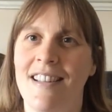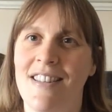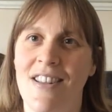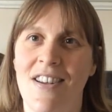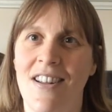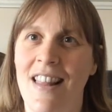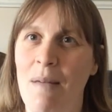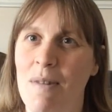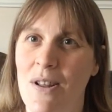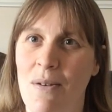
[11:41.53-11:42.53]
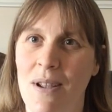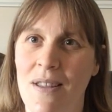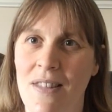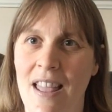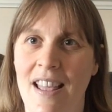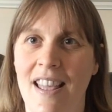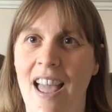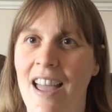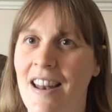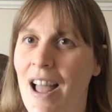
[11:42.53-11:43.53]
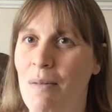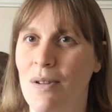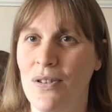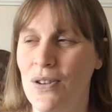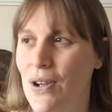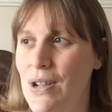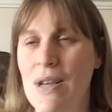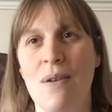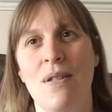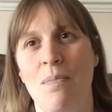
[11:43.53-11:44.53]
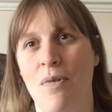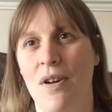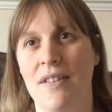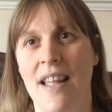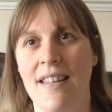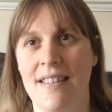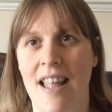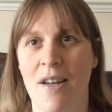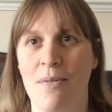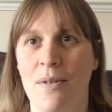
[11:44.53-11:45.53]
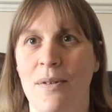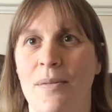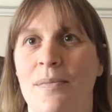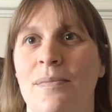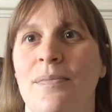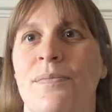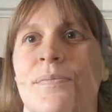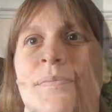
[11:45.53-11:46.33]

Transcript: So let me know what you think and I will show you the process now.